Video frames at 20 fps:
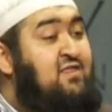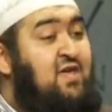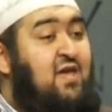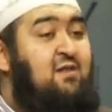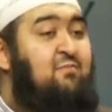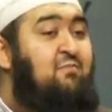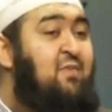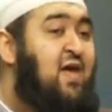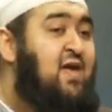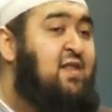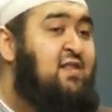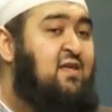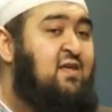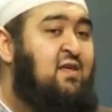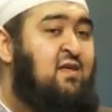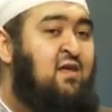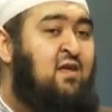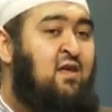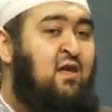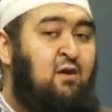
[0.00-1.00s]
than men,
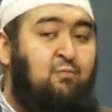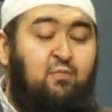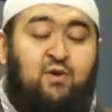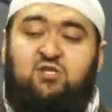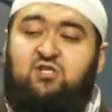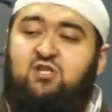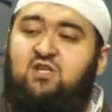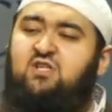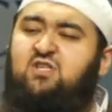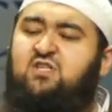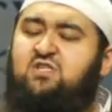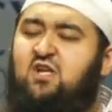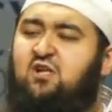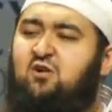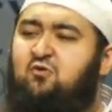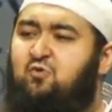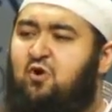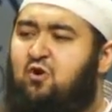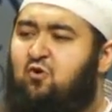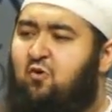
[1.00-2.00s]
but she is still
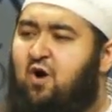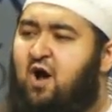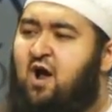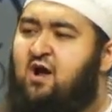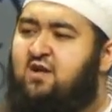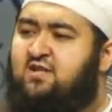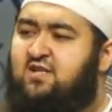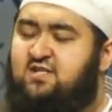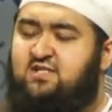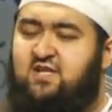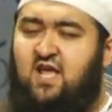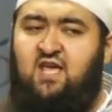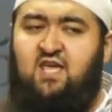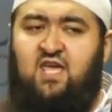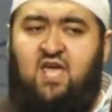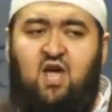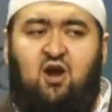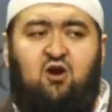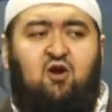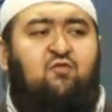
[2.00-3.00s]
required to take
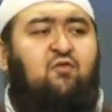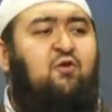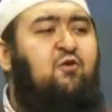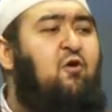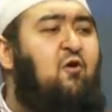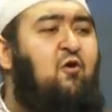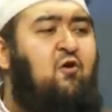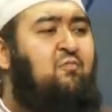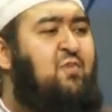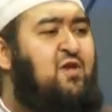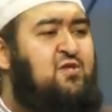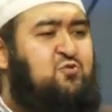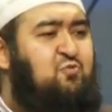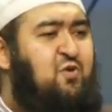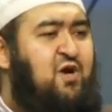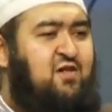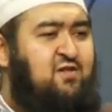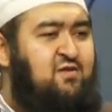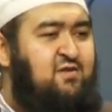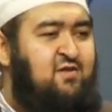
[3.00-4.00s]
care of her home as
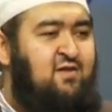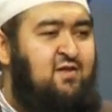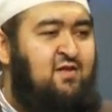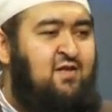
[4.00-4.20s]
well.